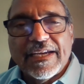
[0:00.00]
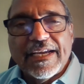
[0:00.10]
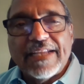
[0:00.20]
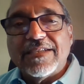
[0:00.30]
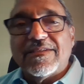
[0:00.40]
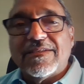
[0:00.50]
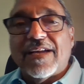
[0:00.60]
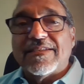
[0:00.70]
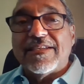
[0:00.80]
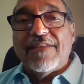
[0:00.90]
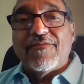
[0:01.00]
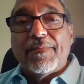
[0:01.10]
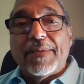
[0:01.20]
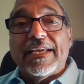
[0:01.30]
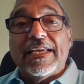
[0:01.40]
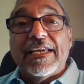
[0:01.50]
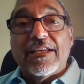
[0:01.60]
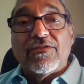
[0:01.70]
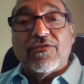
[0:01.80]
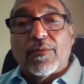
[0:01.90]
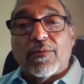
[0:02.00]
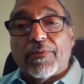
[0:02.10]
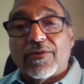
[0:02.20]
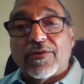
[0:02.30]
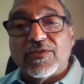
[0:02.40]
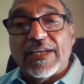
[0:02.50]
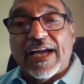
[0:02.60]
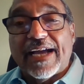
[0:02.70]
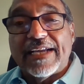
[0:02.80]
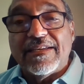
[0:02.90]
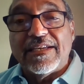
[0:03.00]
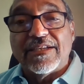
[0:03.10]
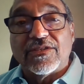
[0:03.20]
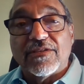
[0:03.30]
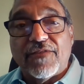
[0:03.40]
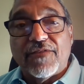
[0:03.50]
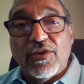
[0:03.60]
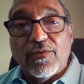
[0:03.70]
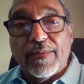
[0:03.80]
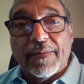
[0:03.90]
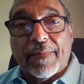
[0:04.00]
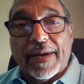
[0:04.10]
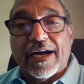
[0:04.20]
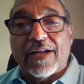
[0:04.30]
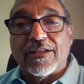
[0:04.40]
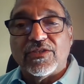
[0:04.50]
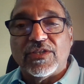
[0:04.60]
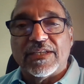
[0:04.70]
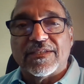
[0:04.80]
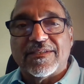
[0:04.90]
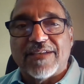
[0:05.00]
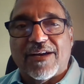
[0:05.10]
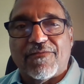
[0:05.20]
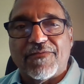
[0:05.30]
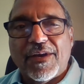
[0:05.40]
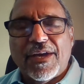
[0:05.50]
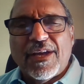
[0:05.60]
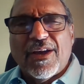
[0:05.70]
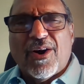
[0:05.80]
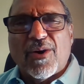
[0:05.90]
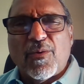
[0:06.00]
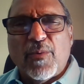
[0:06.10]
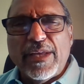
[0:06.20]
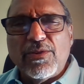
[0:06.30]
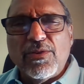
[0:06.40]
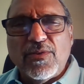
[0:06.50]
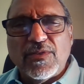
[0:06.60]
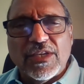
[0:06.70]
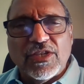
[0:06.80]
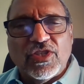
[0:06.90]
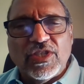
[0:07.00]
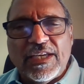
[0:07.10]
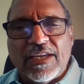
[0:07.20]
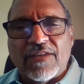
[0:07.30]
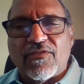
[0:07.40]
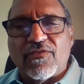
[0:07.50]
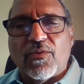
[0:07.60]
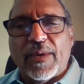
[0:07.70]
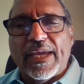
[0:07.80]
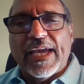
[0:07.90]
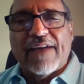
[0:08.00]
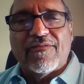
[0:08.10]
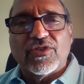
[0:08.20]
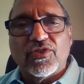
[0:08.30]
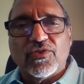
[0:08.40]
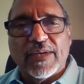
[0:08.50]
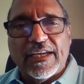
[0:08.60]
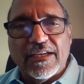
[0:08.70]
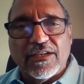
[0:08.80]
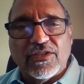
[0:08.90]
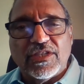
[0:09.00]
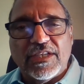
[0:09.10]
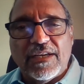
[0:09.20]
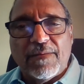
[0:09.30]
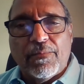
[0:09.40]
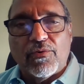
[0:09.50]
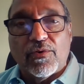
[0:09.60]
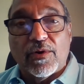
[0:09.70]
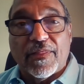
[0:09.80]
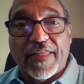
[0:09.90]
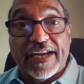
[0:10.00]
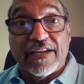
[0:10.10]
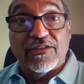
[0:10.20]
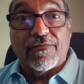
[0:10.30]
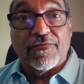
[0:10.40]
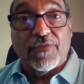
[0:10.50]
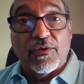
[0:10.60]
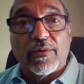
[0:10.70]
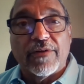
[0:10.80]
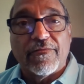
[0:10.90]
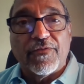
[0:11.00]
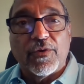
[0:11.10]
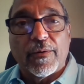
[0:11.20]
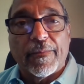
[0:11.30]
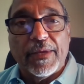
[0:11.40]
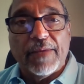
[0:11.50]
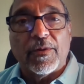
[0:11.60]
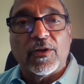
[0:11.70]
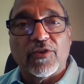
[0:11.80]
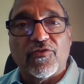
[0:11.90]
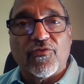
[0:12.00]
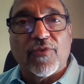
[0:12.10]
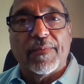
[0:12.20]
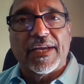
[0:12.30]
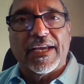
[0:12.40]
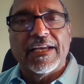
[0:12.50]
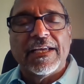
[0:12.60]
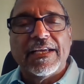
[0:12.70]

And this doesn't even begin to approach the ideas of human biology itself. Are we losing genes? Do we have a shrinking gene pool? That is, are fewer and fewer people contributing